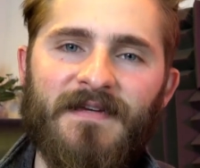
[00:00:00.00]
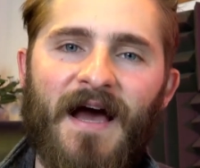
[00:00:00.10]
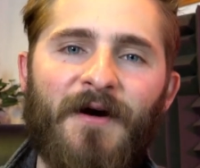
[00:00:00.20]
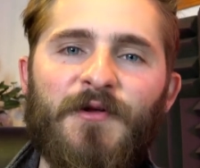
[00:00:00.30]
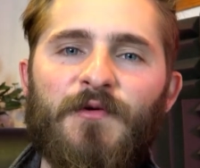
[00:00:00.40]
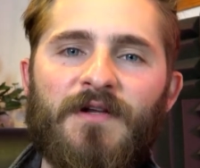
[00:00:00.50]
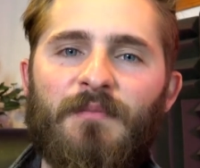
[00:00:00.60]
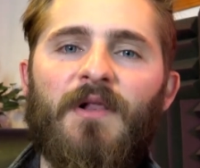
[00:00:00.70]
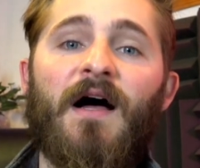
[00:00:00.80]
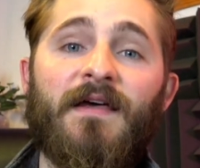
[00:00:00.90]
how you can
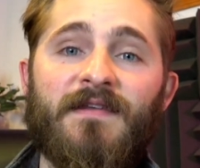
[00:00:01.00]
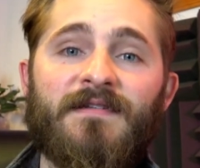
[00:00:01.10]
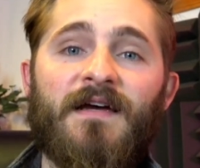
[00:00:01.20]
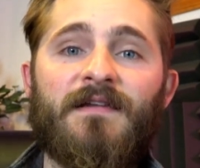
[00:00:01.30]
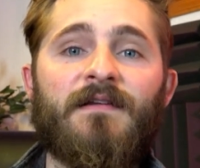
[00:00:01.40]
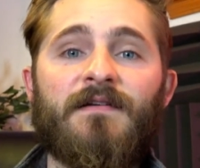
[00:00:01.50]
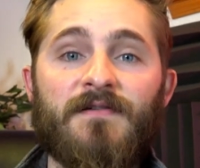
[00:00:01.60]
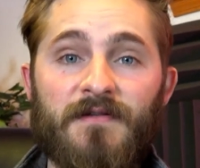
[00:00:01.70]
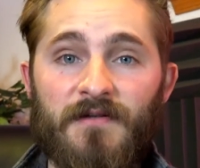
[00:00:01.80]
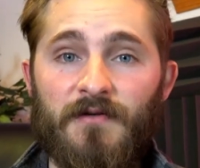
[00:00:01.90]
apply these
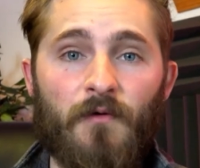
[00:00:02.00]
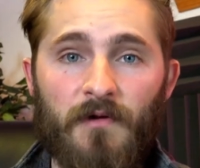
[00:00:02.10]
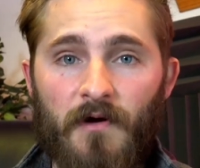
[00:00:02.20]
ideas to your